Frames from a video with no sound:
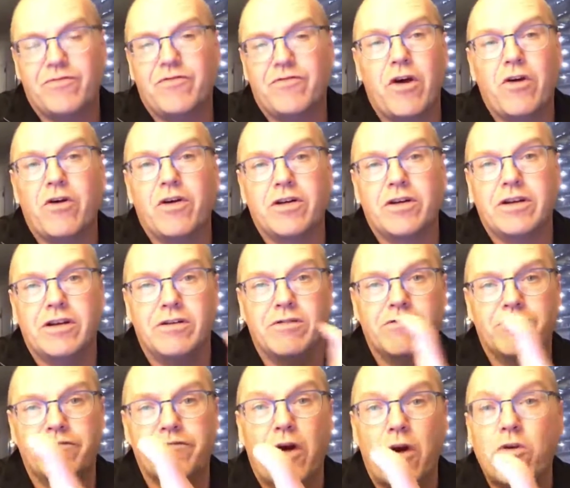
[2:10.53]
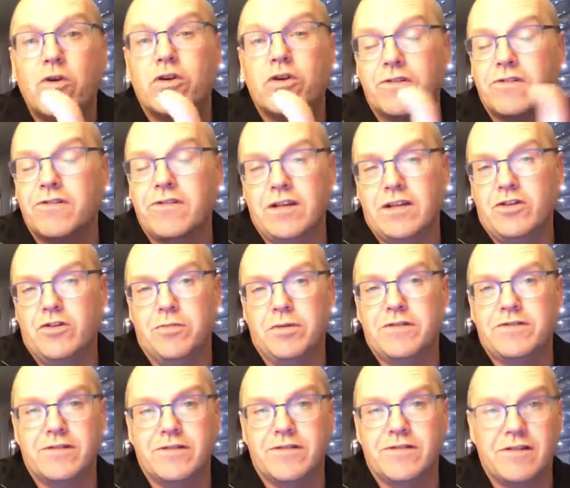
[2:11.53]
focus in your
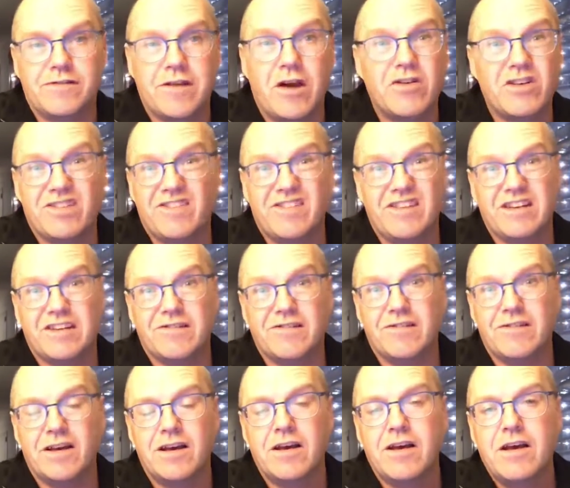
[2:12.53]
business. There's only 6.